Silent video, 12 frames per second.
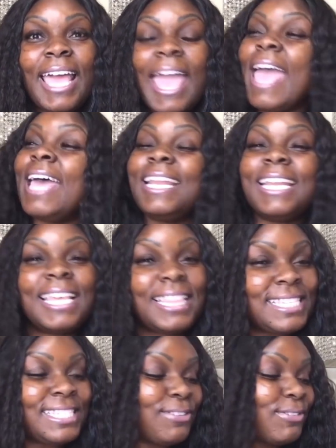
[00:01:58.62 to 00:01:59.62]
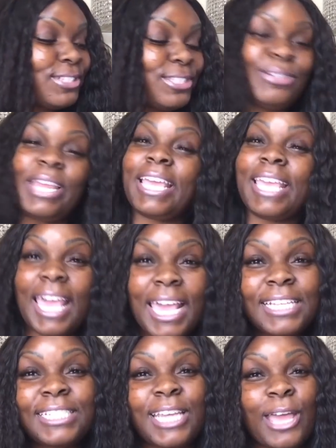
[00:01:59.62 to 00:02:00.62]
add another zero to that
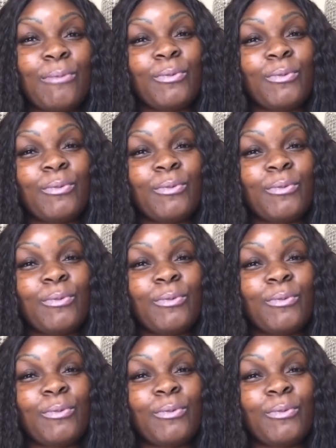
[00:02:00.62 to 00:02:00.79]
cash app.